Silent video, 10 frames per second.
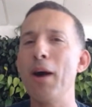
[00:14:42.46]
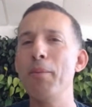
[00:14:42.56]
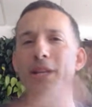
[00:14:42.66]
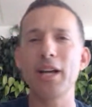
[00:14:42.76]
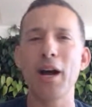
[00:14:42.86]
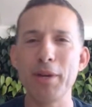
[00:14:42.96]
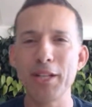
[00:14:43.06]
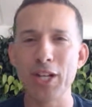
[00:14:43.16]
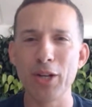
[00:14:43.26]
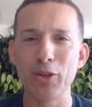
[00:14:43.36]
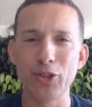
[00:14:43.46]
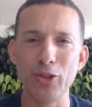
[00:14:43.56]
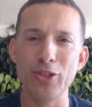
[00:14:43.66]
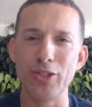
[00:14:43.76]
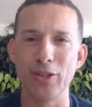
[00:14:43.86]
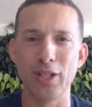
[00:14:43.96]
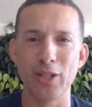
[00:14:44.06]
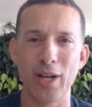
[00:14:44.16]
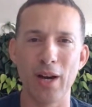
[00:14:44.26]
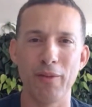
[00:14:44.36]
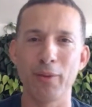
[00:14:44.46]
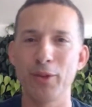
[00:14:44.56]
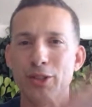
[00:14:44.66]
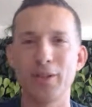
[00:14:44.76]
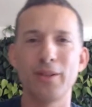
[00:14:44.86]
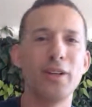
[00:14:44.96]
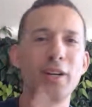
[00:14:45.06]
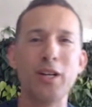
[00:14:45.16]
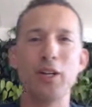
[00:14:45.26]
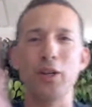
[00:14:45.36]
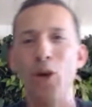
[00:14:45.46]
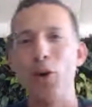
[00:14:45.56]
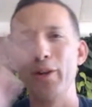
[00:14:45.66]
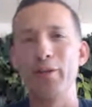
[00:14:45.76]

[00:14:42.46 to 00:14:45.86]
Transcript: many how many general students do you think you have? Like what's your load of